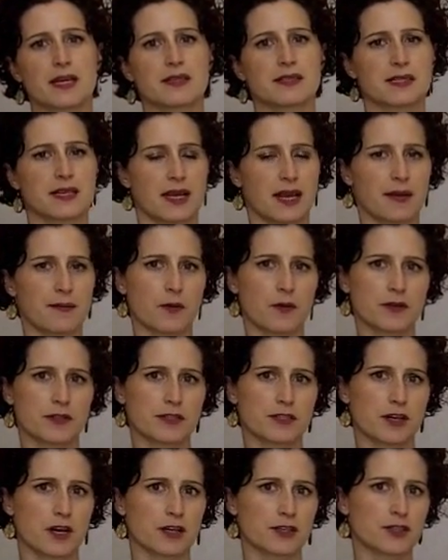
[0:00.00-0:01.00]
and today I'm going
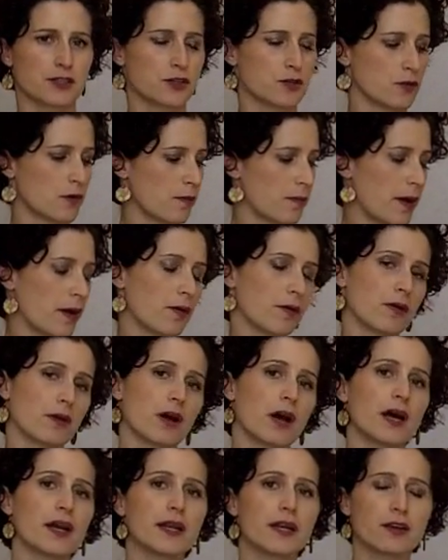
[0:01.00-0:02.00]
to talk to you about
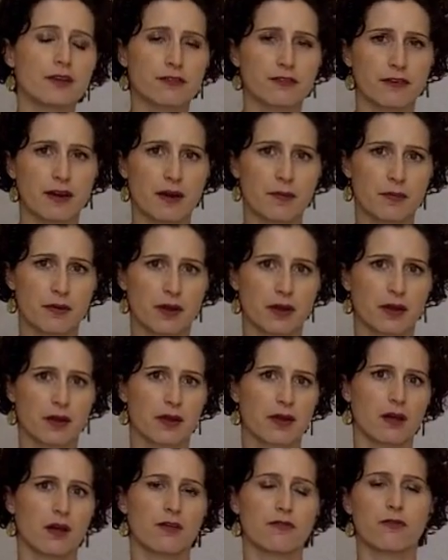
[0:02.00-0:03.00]
cutting your
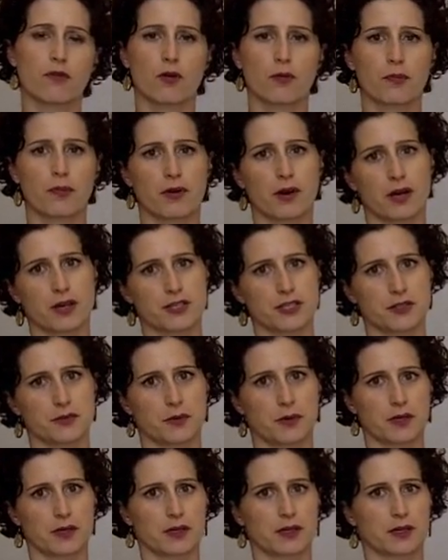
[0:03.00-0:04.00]
fabric for production
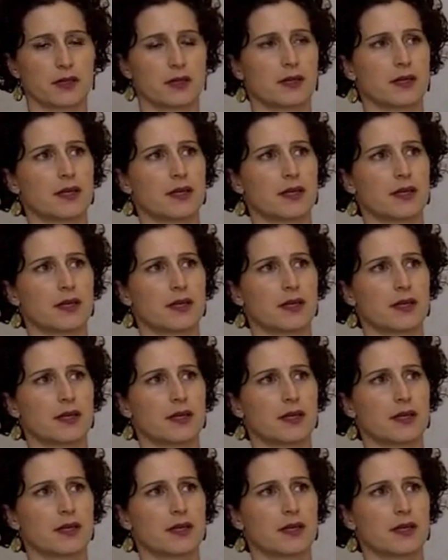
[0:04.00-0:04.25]
work.